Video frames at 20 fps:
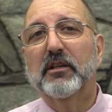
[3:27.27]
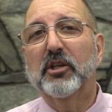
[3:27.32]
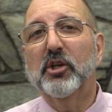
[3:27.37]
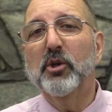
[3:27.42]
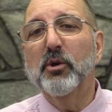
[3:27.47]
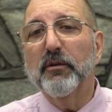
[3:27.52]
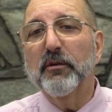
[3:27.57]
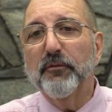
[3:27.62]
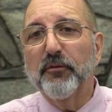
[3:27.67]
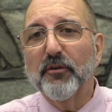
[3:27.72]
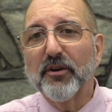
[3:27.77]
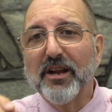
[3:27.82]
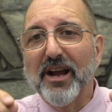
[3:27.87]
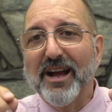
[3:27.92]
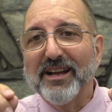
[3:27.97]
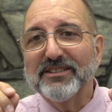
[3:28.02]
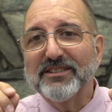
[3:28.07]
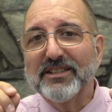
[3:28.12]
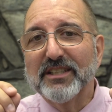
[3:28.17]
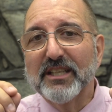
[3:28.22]
You have
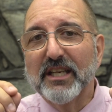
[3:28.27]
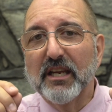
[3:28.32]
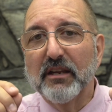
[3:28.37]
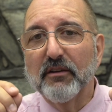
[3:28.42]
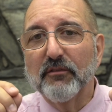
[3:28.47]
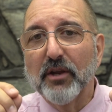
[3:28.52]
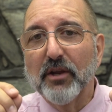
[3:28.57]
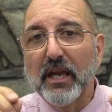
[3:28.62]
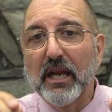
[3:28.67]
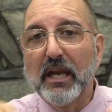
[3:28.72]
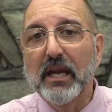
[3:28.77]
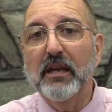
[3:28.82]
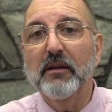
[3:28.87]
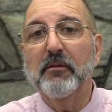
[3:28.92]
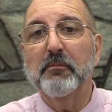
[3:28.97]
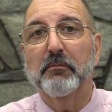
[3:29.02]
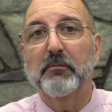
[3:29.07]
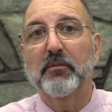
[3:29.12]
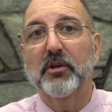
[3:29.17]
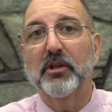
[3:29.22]
forgotten to give
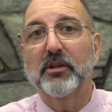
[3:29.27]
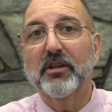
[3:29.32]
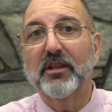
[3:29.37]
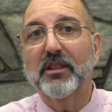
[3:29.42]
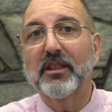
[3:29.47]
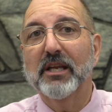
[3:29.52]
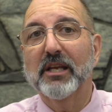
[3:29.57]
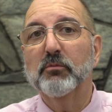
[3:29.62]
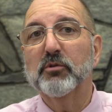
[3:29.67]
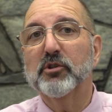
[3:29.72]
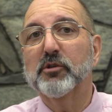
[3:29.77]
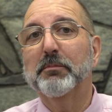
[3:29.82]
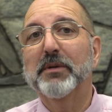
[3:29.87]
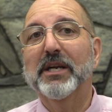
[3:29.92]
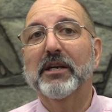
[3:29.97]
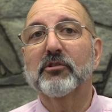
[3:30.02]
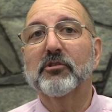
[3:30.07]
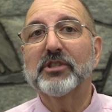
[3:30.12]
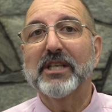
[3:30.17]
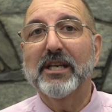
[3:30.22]
him the thing which
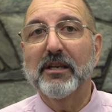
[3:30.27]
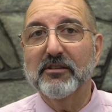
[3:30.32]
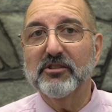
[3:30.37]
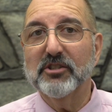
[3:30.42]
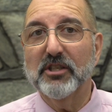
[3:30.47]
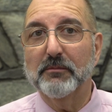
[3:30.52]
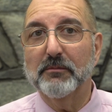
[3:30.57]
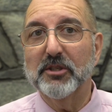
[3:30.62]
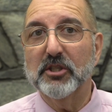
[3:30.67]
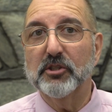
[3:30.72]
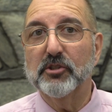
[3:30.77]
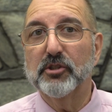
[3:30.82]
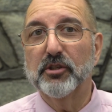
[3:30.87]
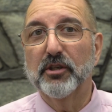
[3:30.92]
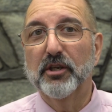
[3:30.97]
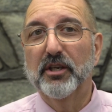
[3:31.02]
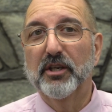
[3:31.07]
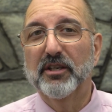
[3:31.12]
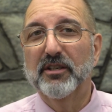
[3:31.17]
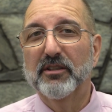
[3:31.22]
bears his image,
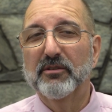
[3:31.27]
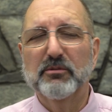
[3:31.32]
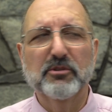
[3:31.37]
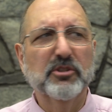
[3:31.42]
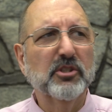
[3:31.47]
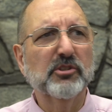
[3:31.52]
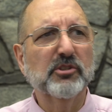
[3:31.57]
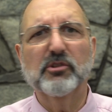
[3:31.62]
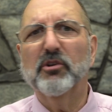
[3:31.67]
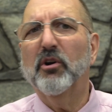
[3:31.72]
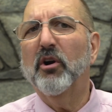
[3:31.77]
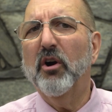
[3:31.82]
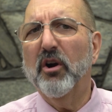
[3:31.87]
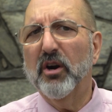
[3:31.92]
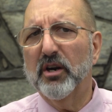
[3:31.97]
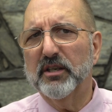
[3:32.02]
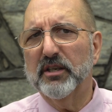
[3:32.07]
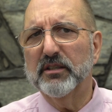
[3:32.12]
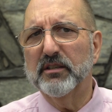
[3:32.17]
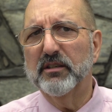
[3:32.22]
which is your
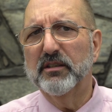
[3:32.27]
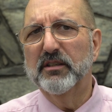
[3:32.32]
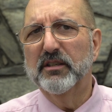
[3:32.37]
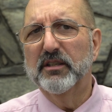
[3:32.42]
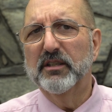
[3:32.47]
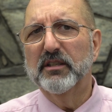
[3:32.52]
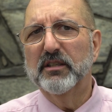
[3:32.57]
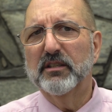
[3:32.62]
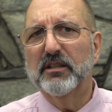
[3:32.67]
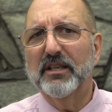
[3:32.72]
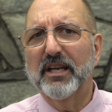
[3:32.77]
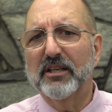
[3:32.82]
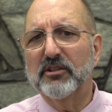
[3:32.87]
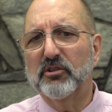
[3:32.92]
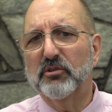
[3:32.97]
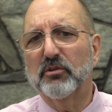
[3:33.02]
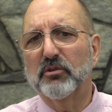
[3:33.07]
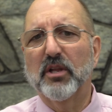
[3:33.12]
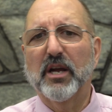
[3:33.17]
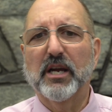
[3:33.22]
heart and
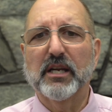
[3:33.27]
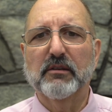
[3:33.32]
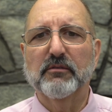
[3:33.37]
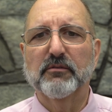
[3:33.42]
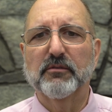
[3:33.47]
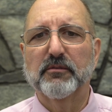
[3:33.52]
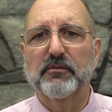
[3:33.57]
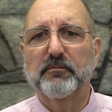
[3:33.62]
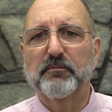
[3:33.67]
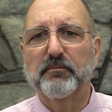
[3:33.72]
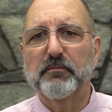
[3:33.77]
your life.